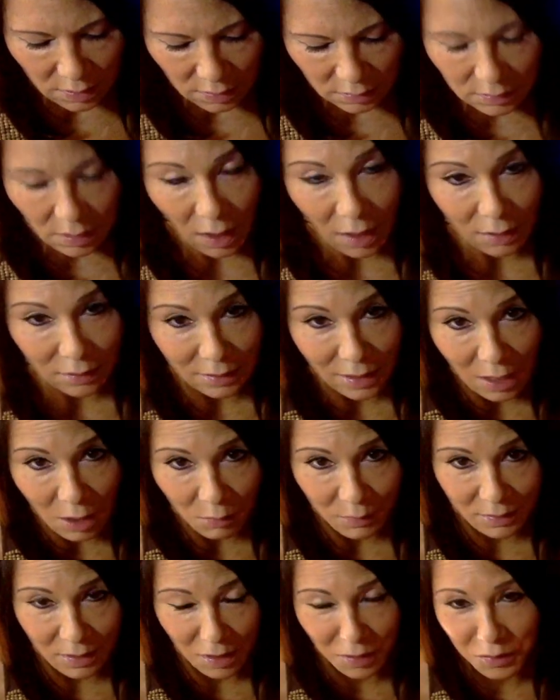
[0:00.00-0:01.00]
not
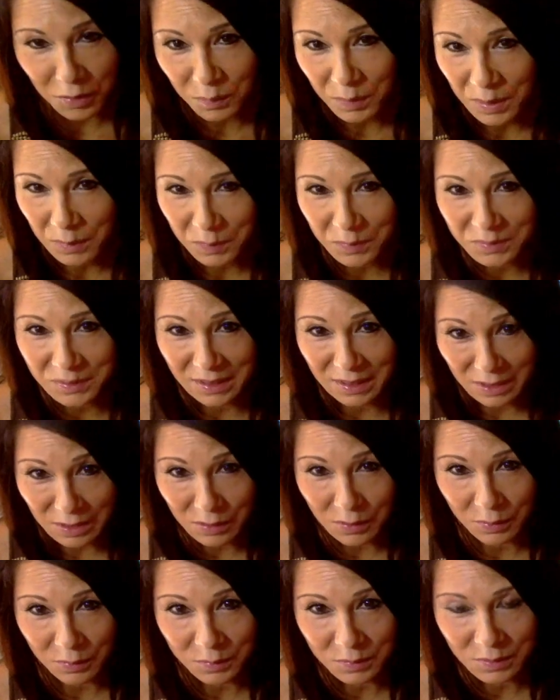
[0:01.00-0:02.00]
allowing other people's
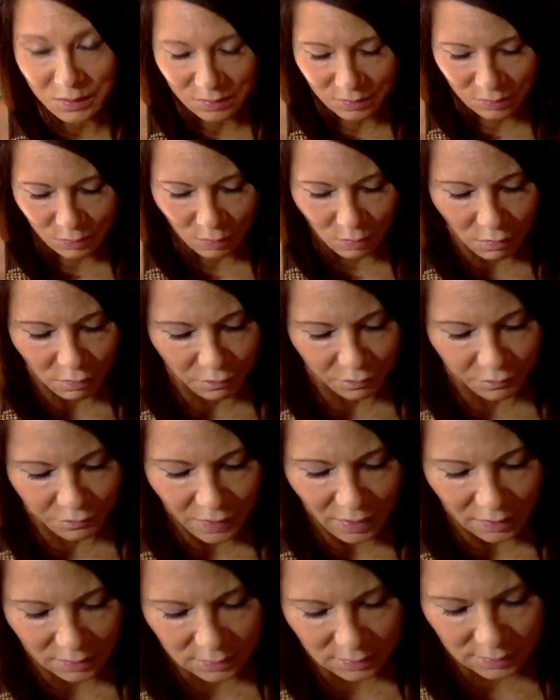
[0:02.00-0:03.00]
egos to
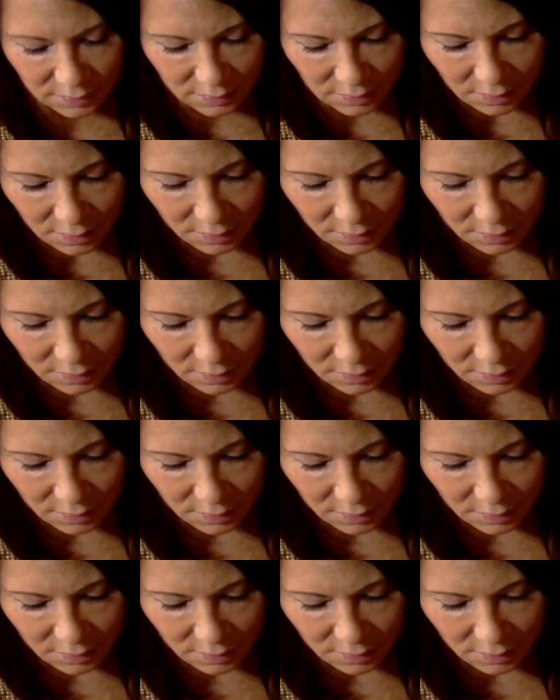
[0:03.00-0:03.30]
affect